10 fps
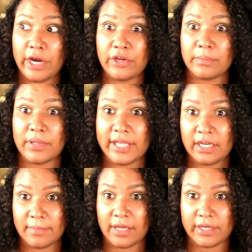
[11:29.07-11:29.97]
and why are you
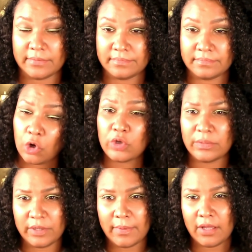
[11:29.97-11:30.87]
complaining about it it should
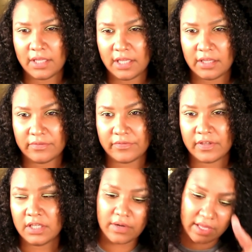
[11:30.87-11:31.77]
only be about love
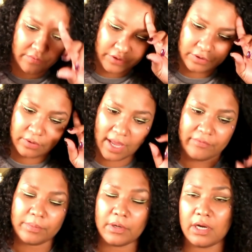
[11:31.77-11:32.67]
so if you
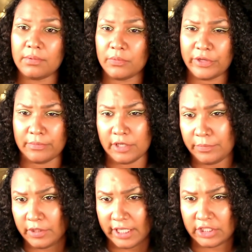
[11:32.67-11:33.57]
have a problem with
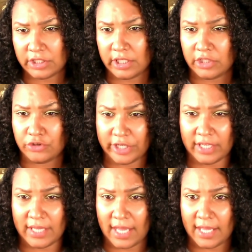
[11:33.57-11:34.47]
manipulation and
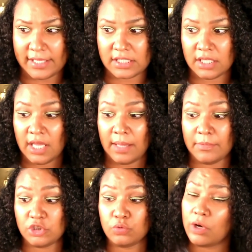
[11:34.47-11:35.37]
tricking guys
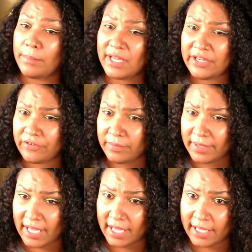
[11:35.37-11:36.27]
but you want money
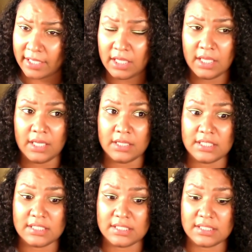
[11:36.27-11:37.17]
from a guy
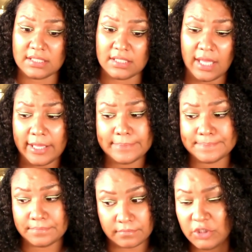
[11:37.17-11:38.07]
this this, this and
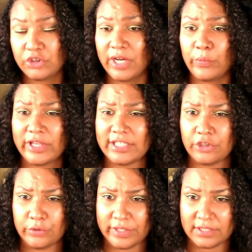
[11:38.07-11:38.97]
that but you're not
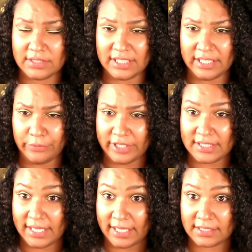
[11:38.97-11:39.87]
willing to do to get
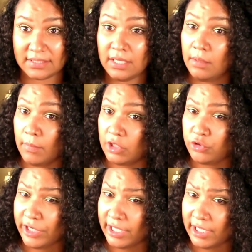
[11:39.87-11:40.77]
what it takes
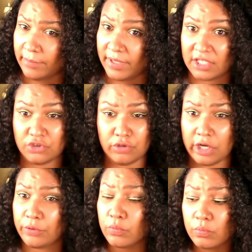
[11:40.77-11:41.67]
by tricking him because
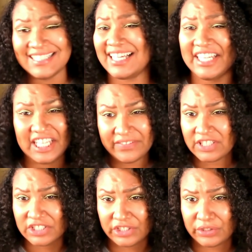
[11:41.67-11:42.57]
you know he's not going to
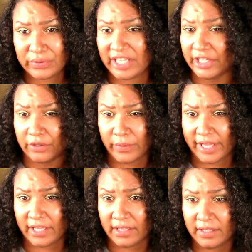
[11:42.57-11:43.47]
give it to you any other
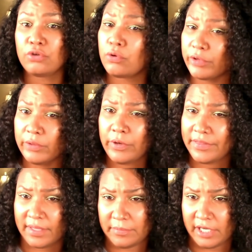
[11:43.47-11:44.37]
way, then you don't really
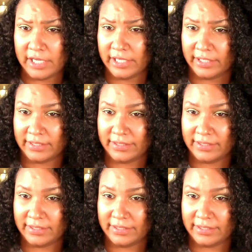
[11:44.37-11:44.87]
want that money.